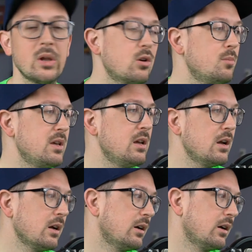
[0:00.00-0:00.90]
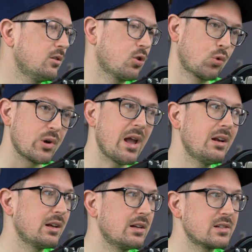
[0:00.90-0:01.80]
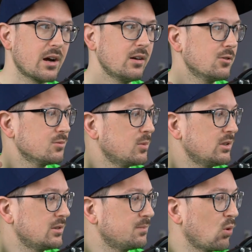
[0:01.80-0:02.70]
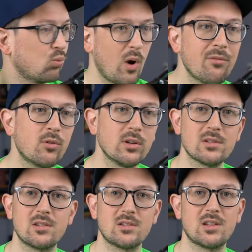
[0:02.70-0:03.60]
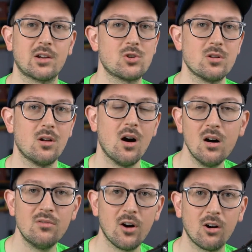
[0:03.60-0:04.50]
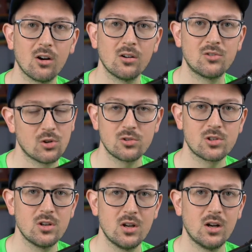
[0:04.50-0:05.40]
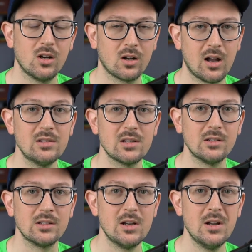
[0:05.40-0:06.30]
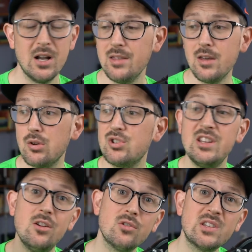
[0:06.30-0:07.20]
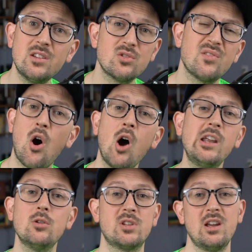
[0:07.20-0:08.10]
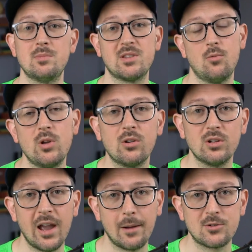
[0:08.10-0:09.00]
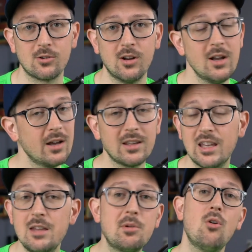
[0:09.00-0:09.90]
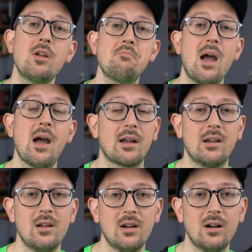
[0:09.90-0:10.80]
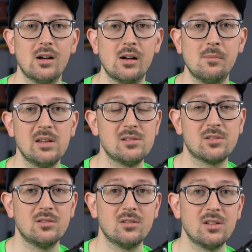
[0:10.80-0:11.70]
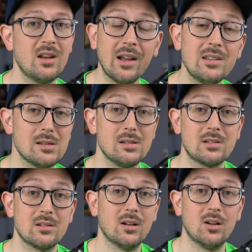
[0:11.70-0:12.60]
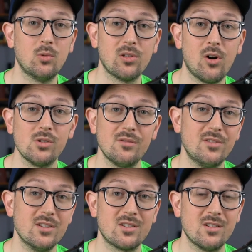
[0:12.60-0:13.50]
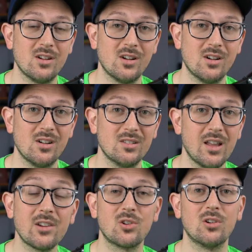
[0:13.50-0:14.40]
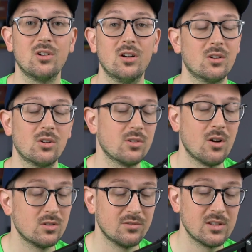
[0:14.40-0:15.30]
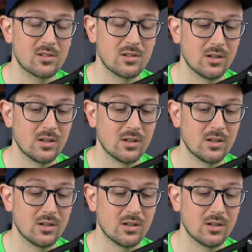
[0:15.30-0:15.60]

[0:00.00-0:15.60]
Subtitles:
could be creating an entire reference section of our church content. And then there's years and years of audio tapes that we could capture and then keep going back into the 90s with all of this lecture or all of this